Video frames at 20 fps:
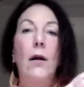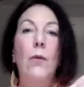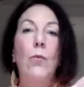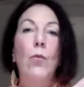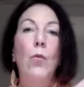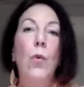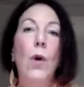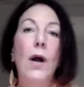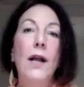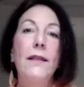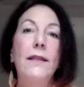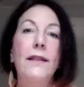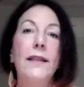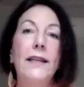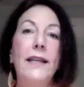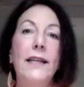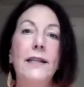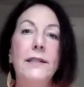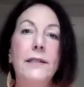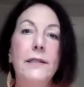what
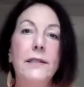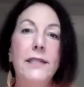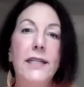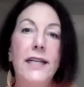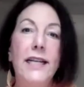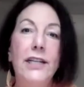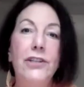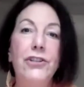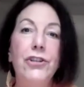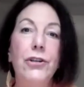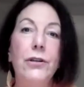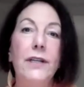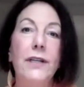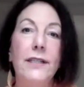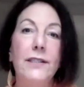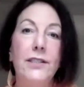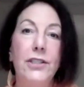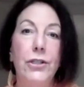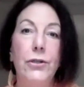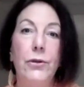the teacher
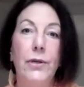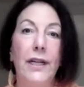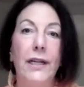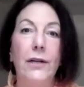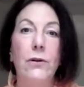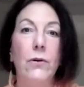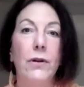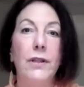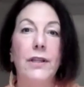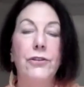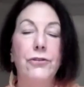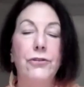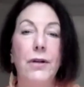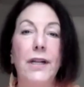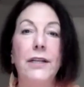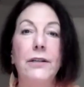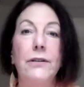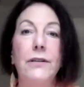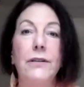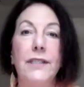is doing or the
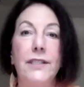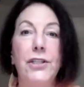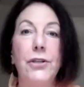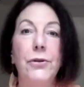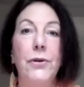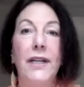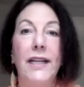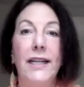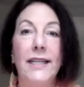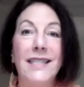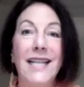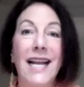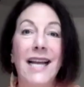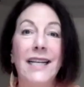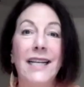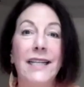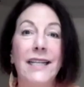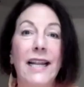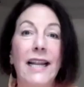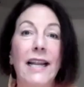trainer is doing. Is
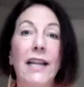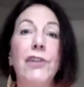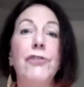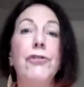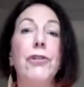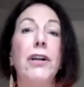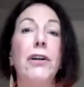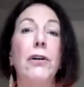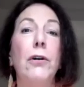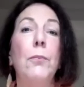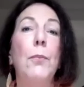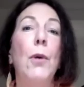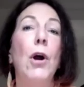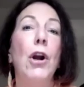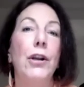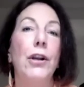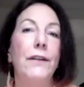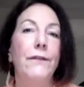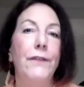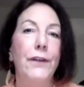that an integral
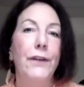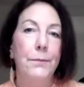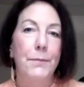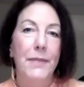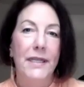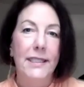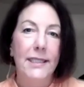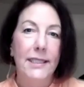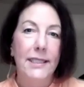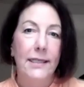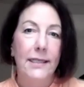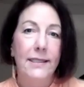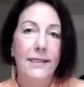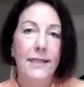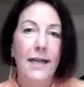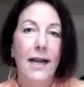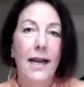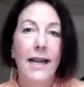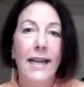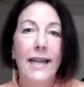part of your
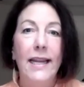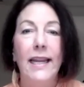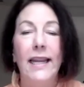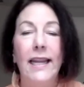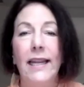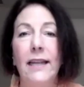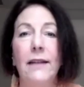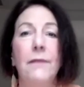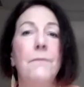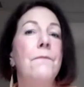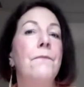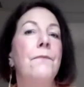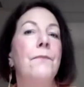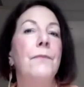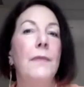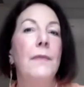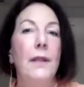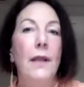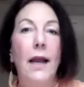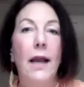business? i.e.,
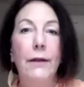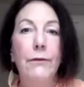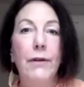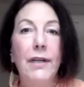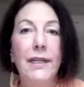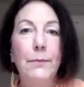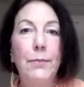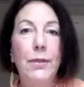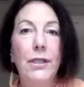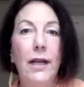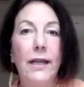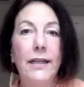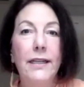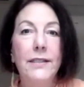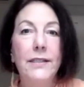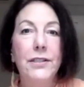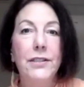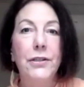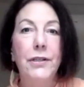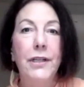I run a
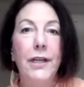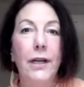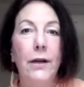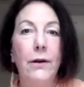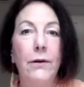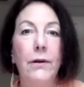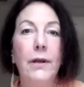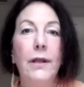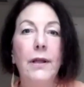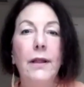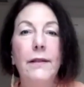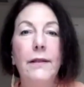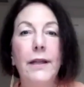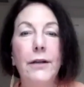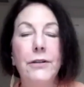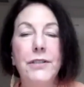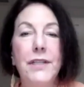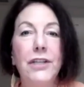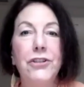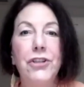Pilates studio,
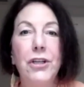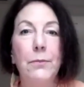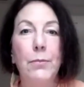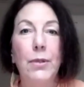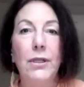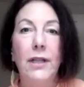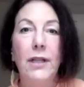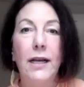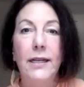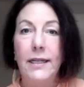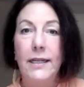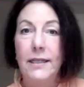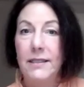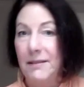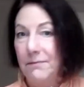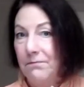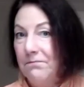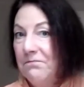they're teaching Pilates.